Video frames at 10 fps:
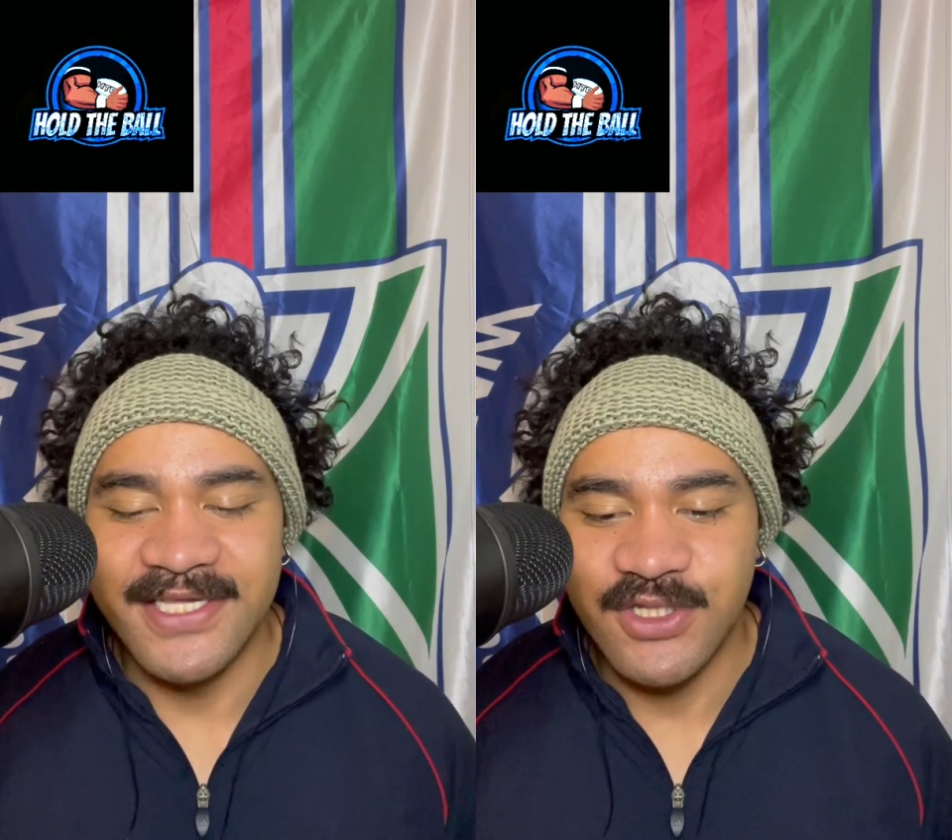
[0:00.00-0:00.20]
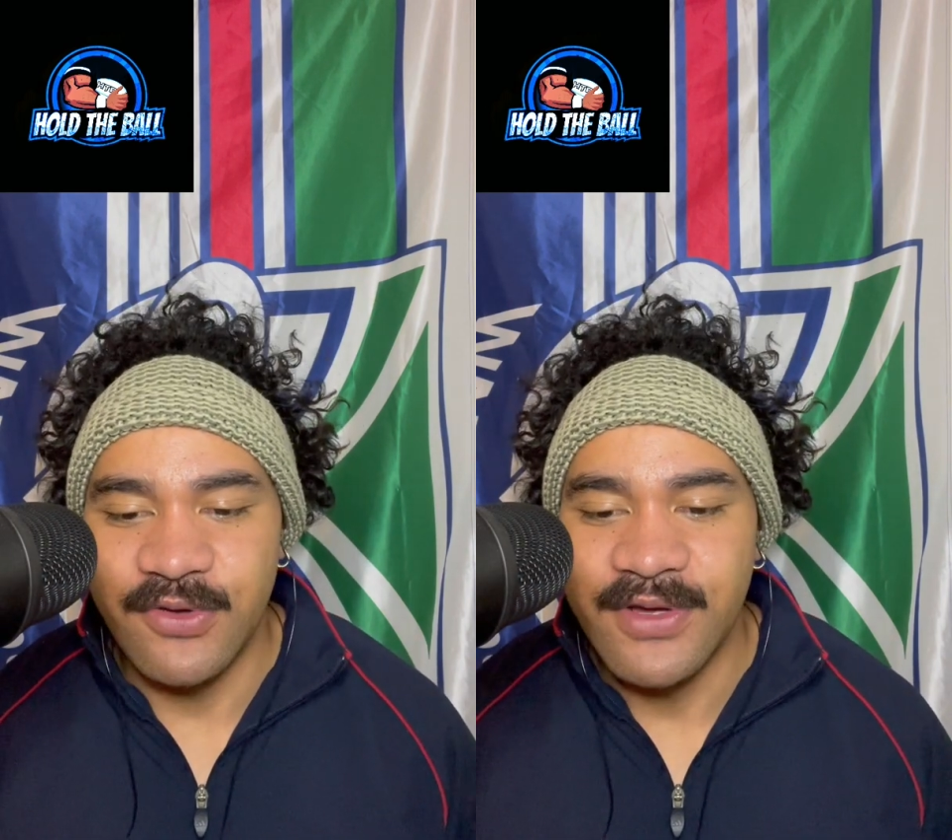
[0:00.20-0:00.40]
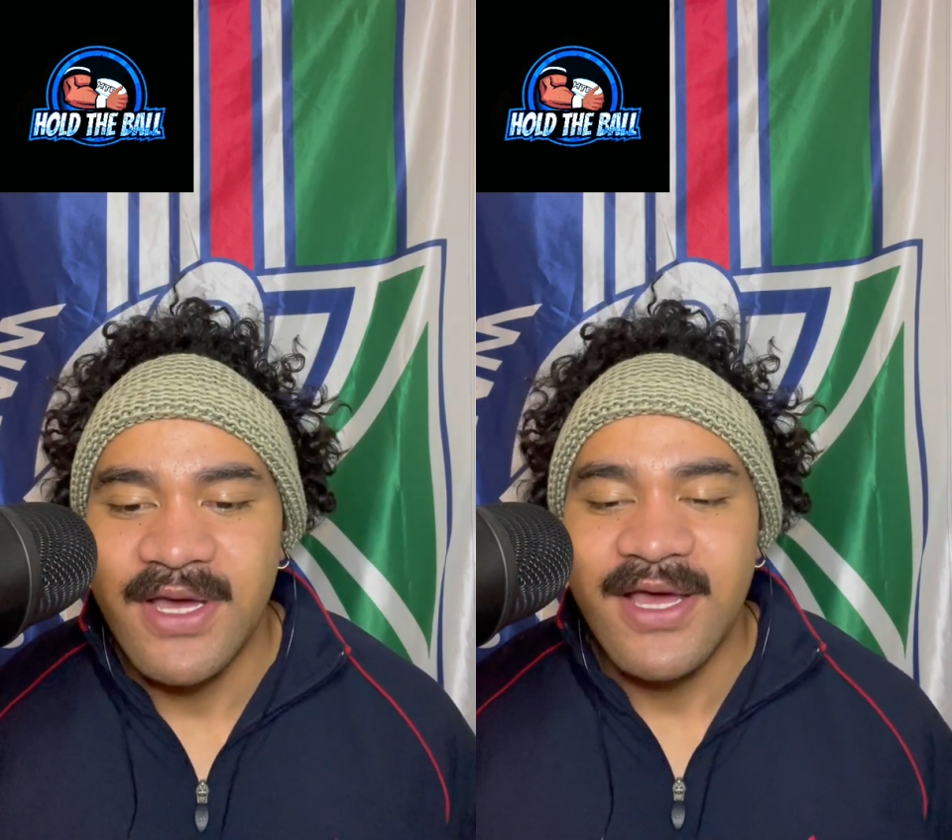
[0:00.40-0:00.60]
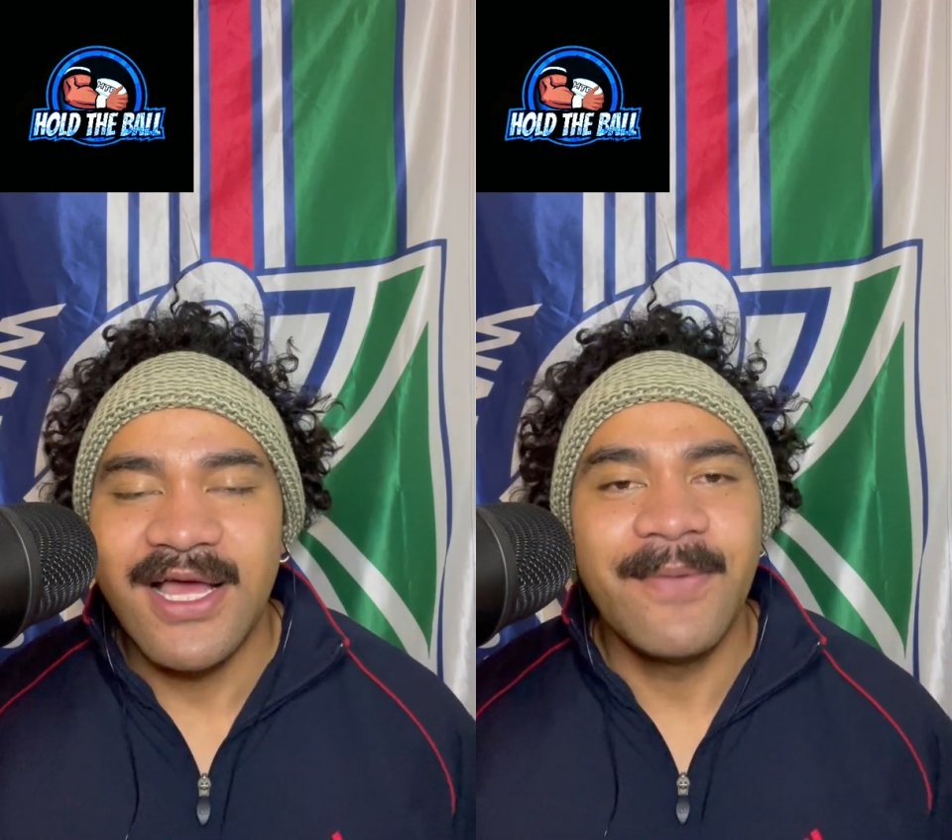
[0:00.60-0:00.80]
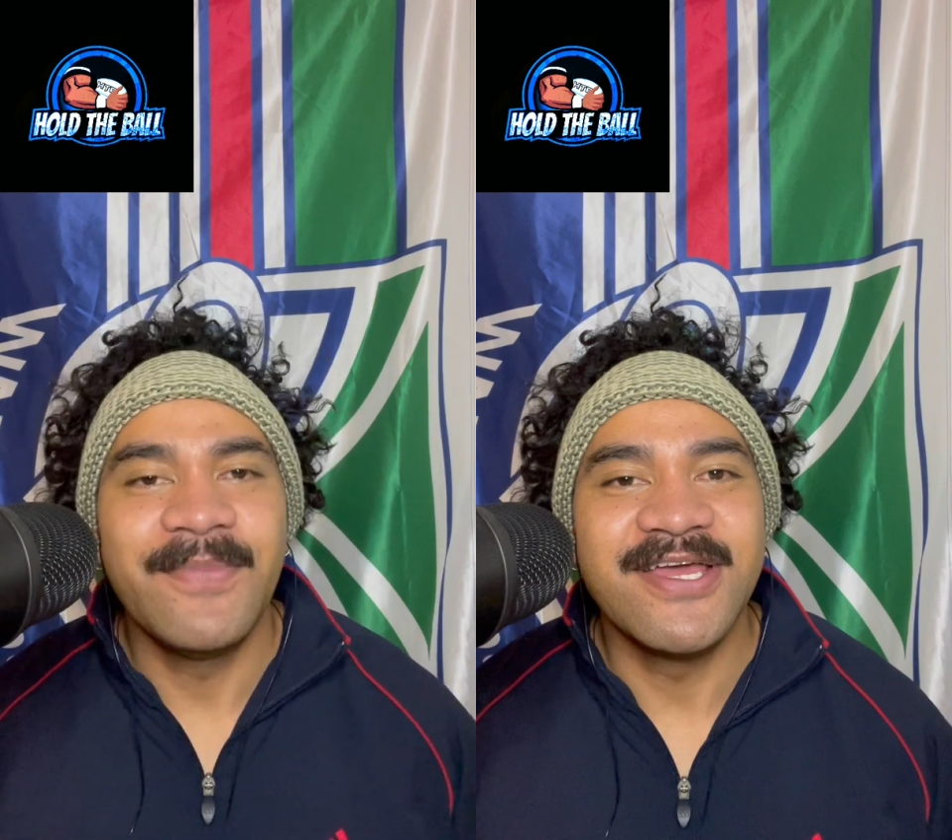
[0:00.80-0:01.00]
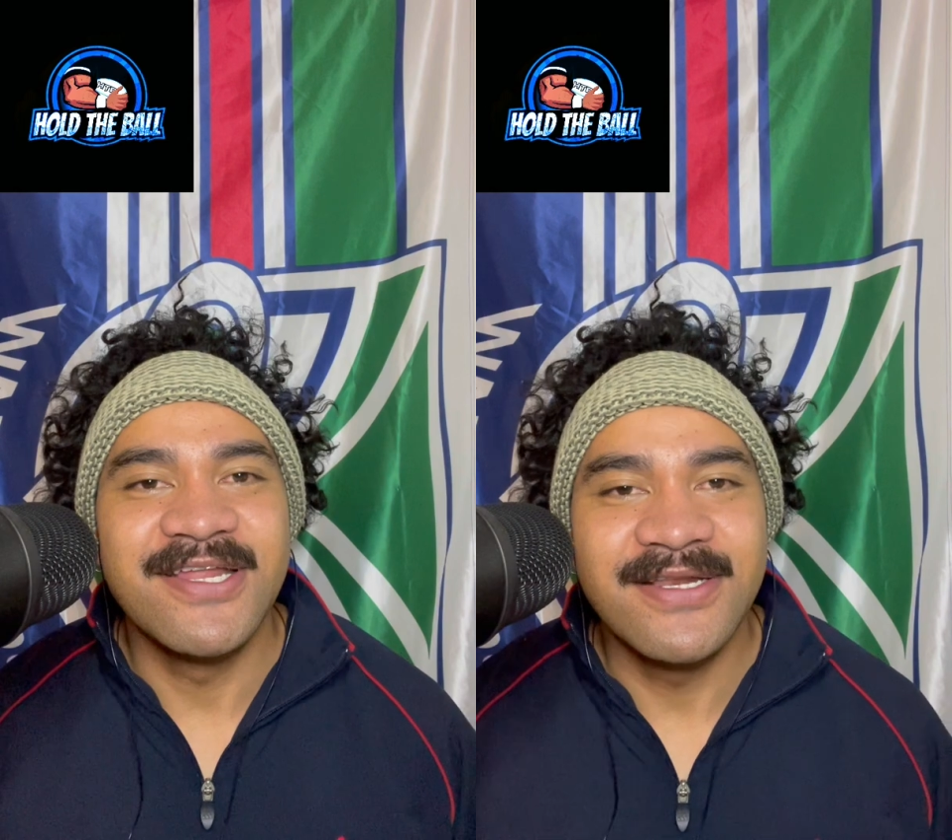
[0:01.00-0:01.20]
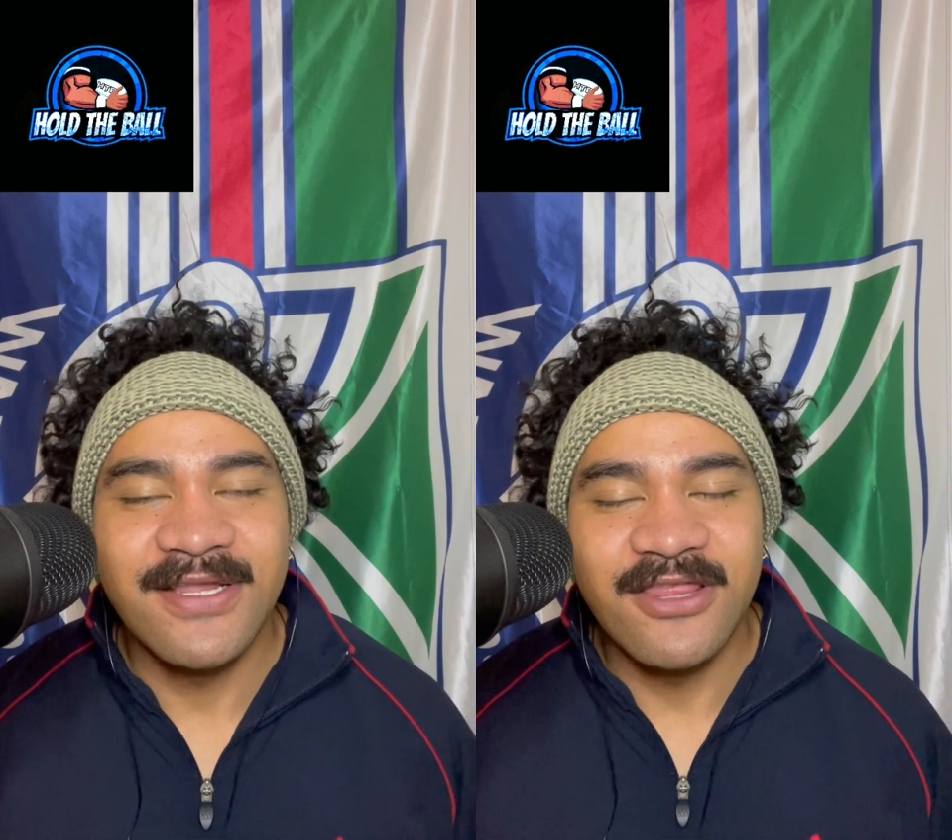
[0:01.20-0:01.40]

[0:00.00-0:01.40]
So coming in,